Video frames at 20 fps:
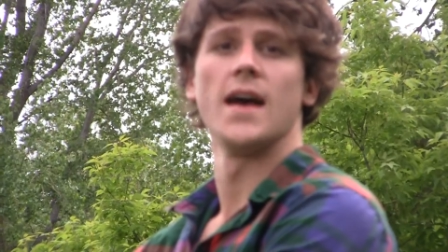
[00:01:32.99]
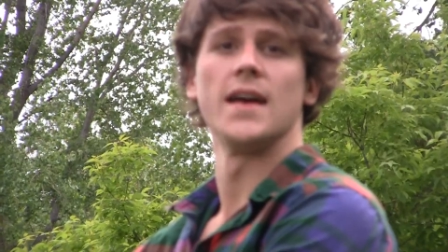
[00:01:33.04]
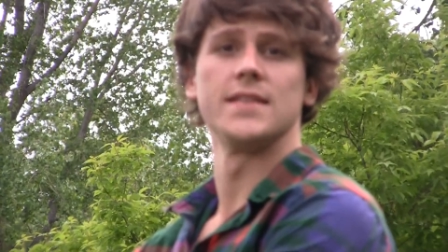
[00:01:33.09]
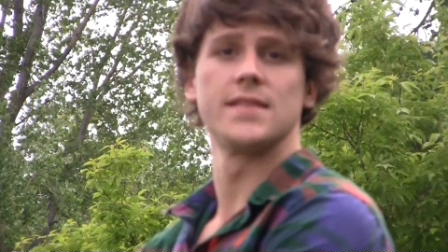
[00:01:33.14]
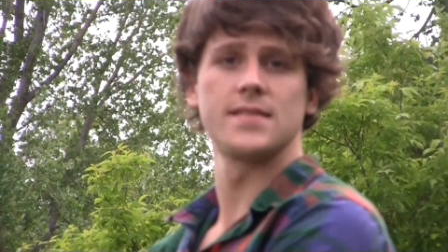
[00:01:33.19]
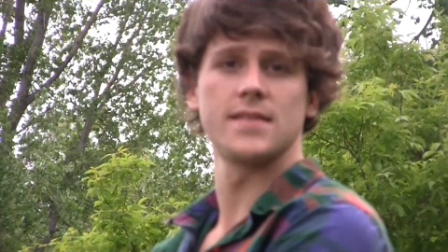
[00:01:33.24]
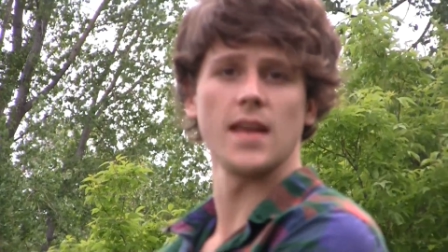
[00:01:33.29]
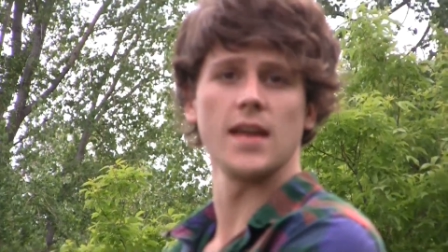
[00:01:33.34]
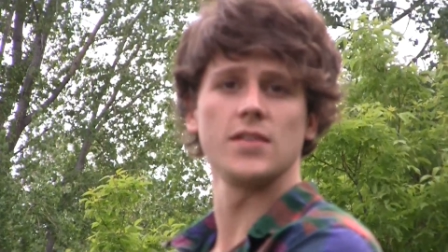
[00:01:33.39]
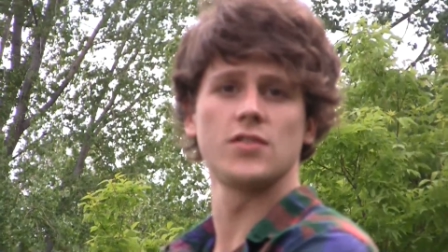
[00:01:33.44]

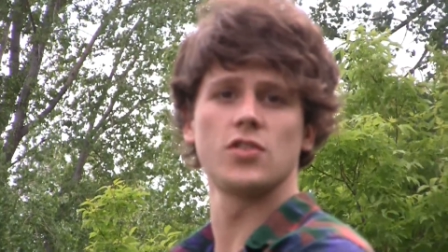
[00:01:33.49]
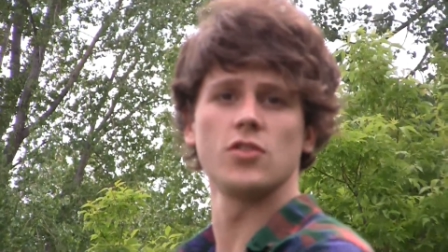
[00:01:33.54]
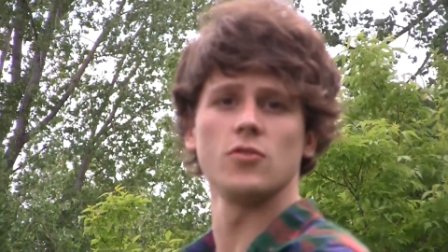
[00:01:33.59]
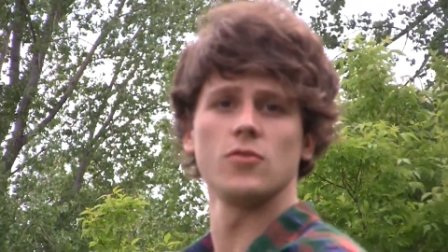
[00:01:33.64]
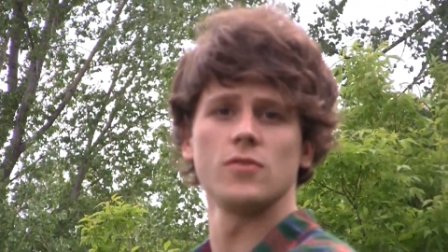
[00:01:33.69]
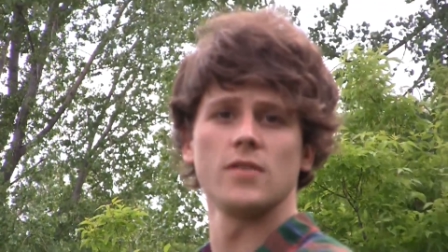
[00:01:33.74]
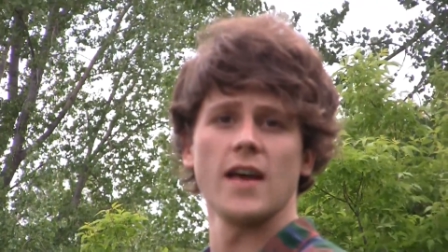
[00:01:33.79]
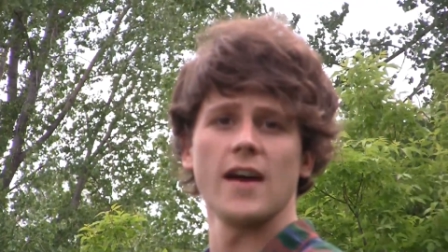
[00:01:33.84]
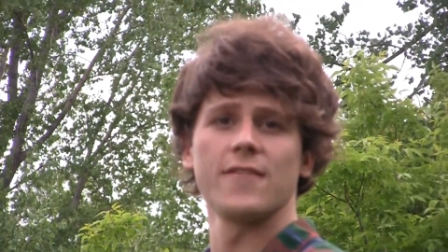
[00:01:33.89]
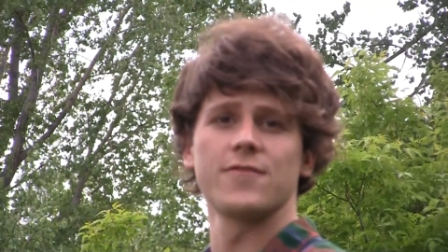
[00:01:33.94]
And stay
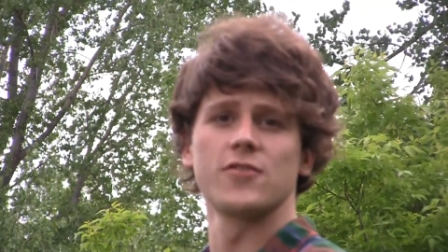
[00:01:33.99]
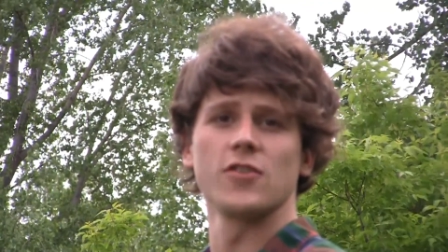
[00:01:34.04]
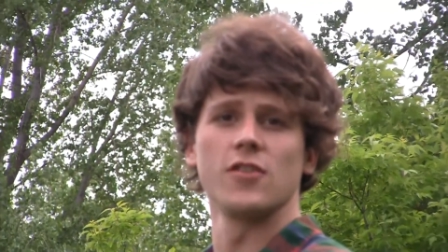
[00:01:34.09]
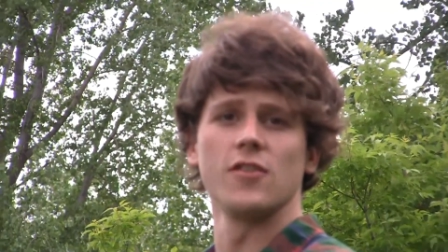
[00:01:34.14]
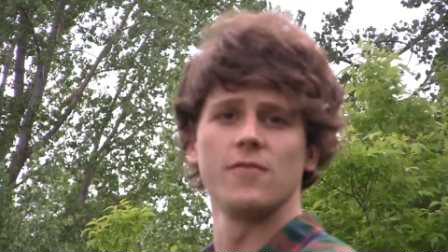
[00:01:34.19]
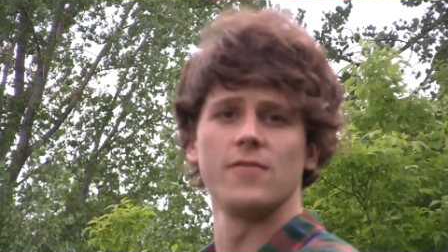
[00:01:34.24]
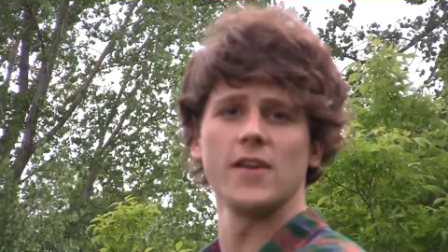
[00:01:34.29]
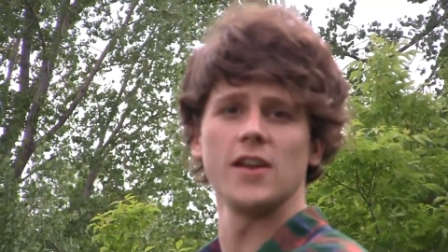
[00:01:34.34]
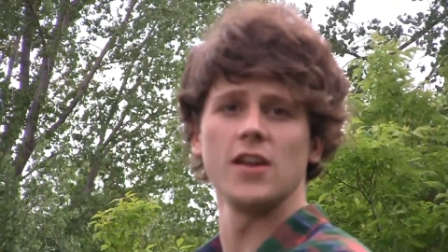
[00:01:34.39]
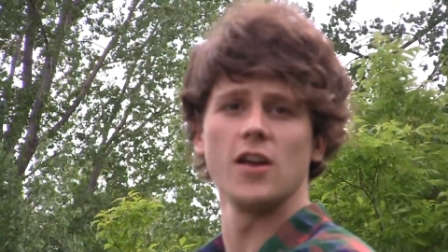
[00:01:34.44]
tuned after
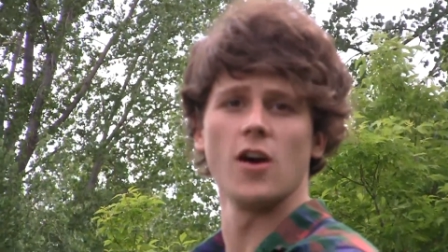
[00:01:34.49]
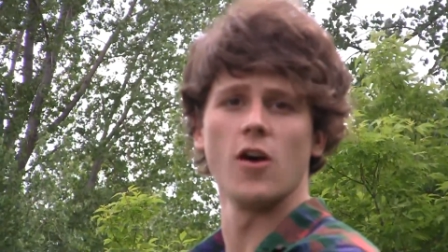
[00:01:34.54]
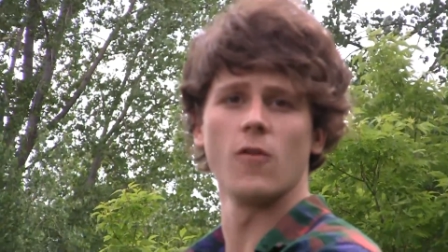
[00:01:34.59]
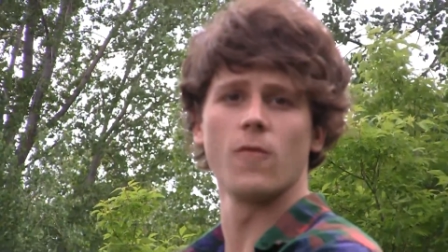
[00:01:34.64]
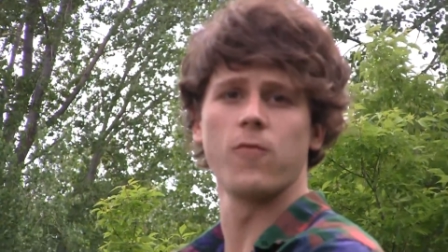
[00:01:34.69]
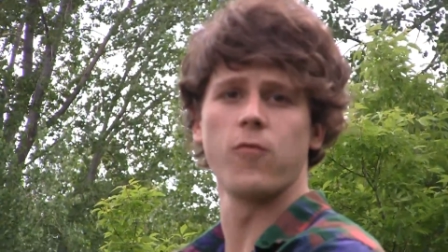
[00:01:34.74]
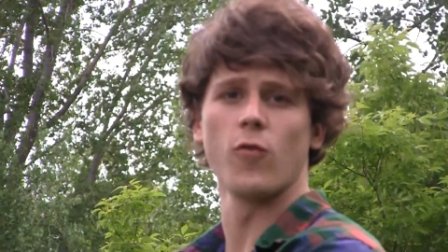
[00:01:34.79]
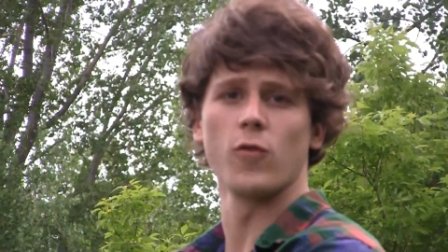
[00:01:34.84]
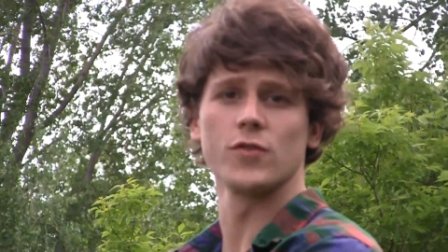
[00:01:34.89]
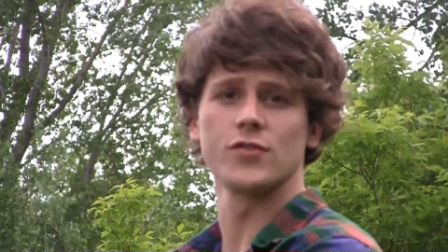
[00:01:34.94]
the
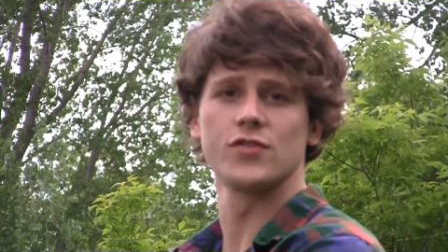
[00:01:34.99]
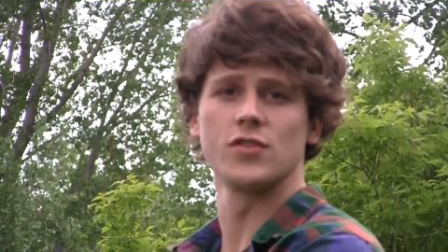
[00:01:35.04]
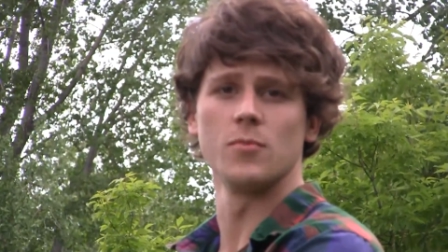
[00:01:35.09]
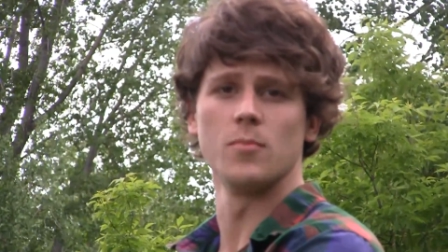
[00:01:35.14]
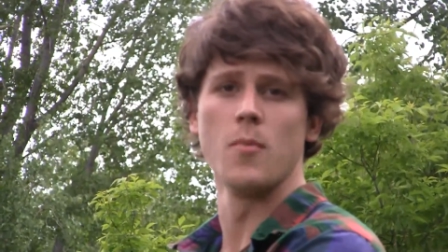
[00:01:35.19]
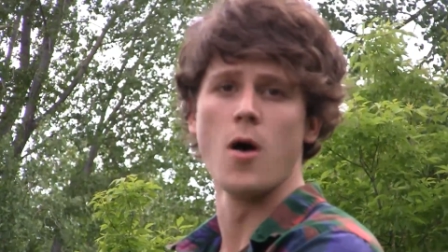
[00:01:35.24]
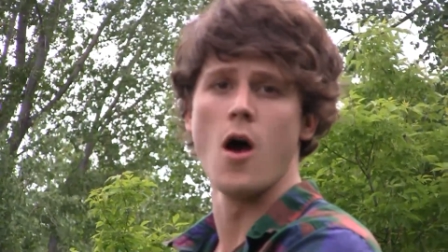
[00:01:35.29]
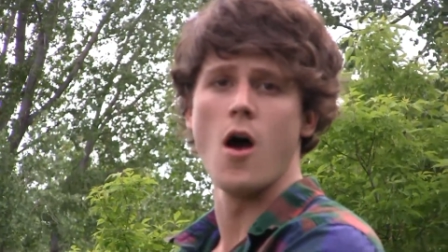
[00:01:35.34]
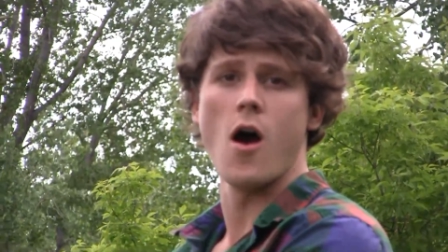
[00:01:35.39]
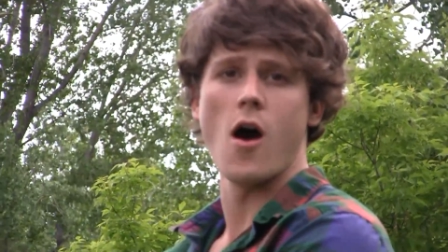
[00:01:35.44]
video for
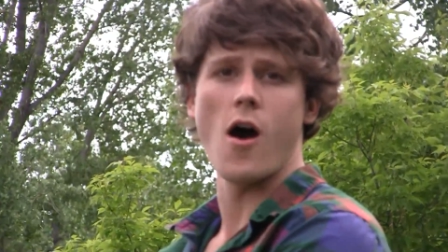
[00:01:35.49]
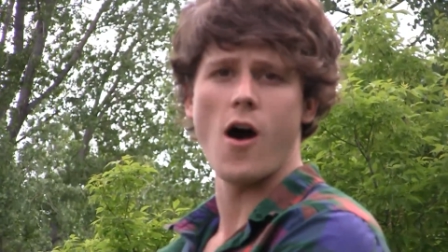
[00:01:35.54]
some